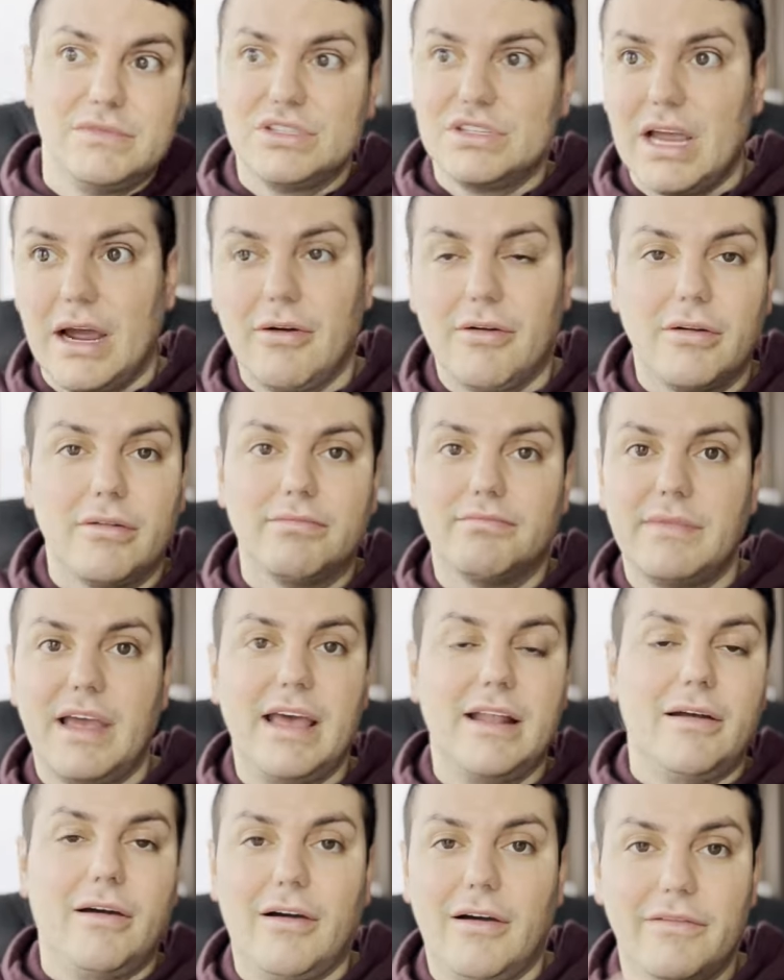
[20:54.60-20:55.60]
shower
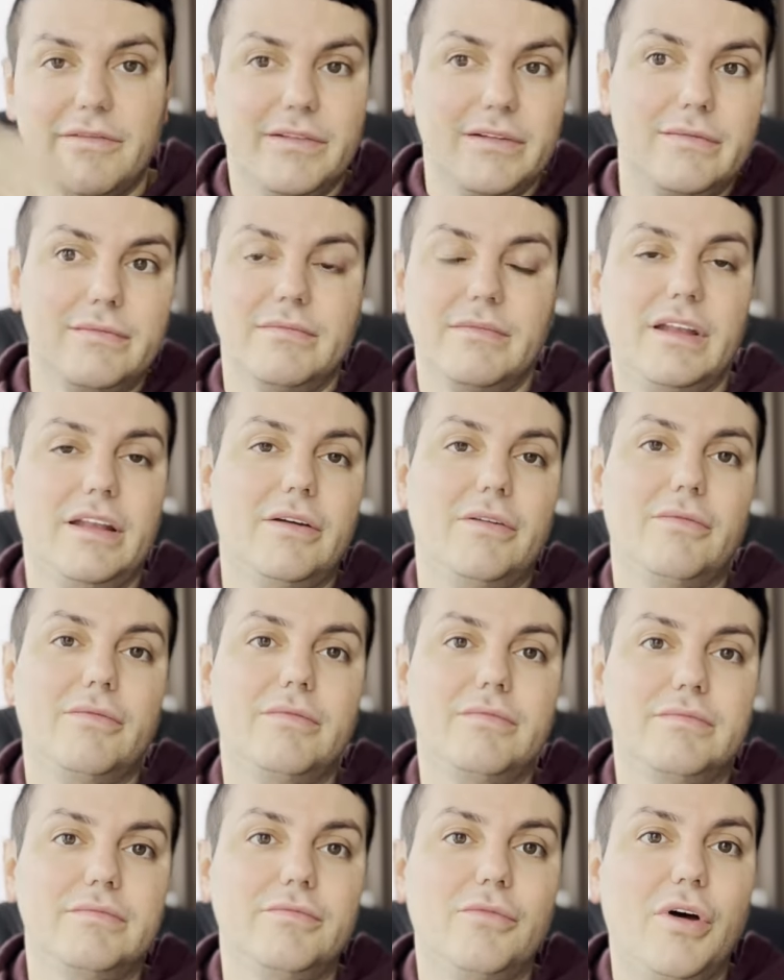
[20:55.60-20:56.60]
head off and, you
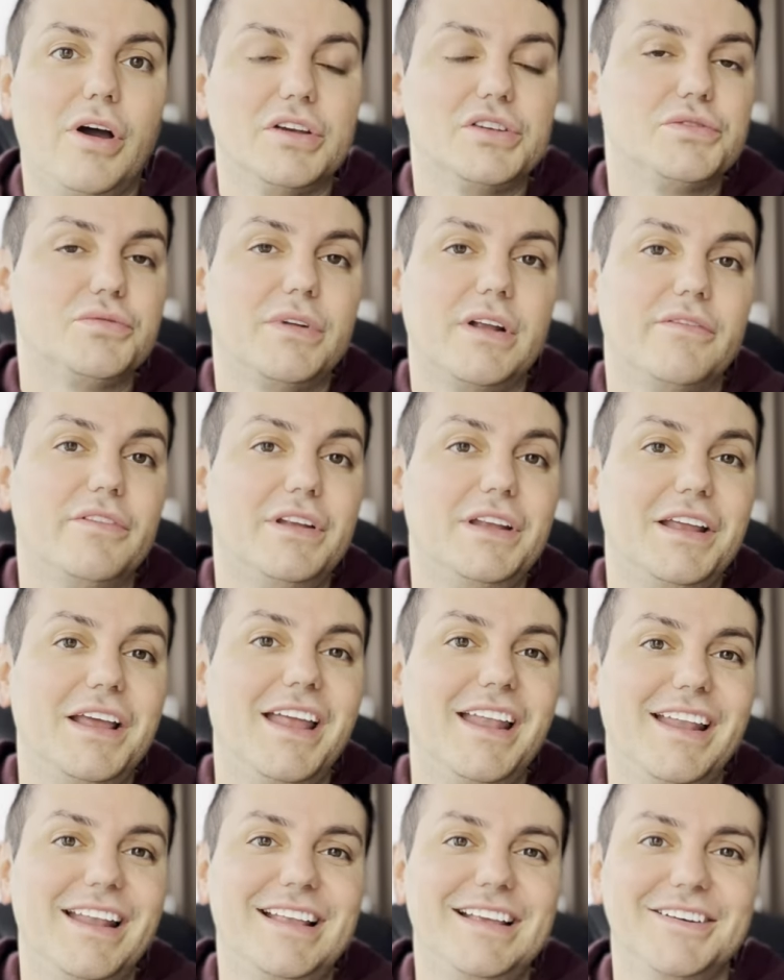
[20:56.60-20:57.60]
know, wash whatever you
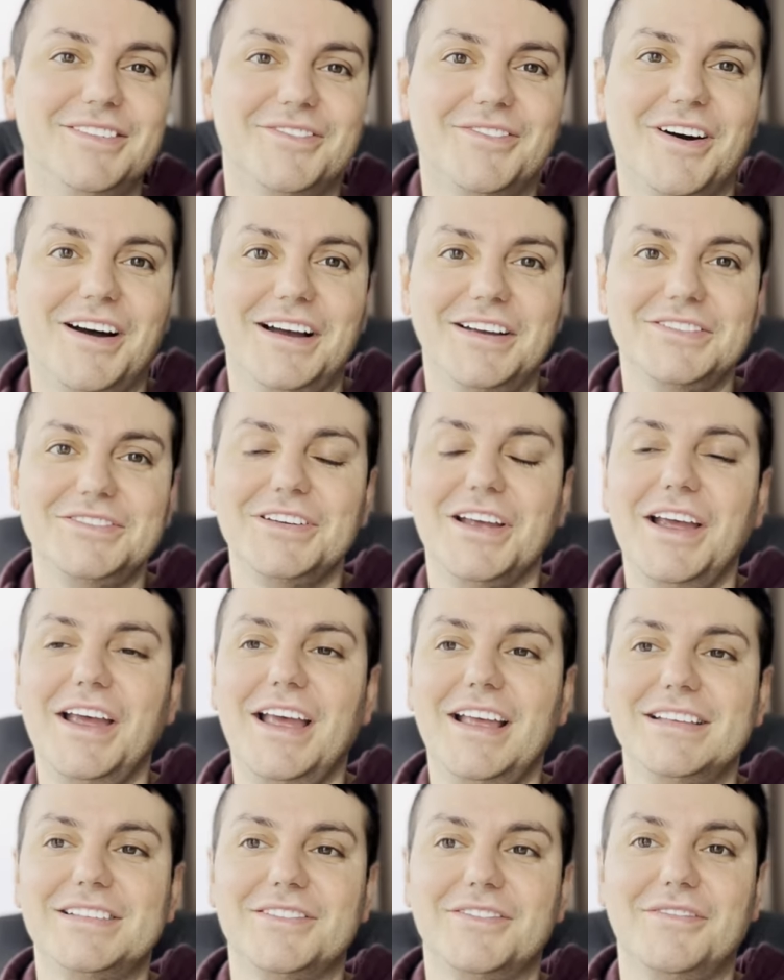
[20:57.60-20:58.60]
needed to wash.
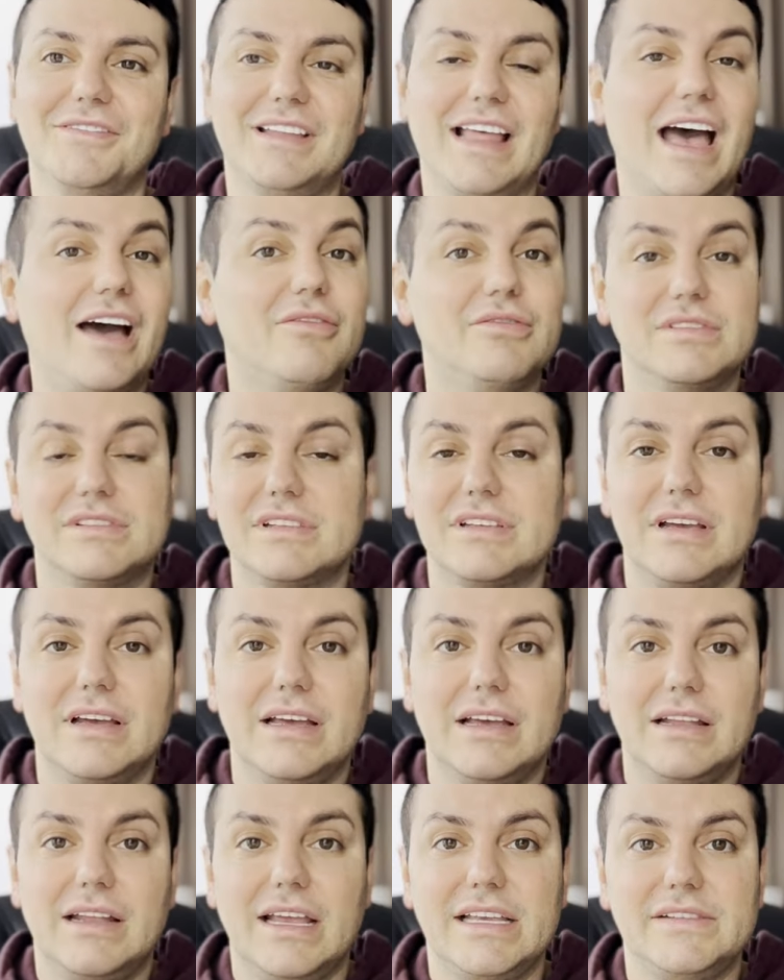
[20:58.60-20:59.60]
So that was
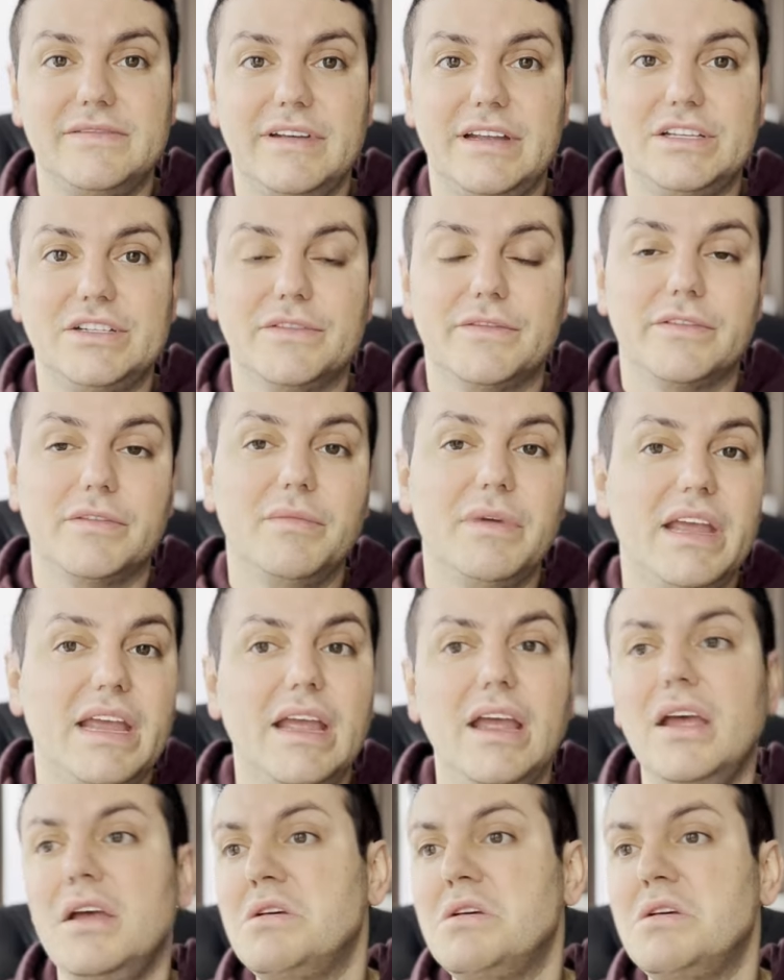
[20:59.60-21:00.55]
a nice feature for me.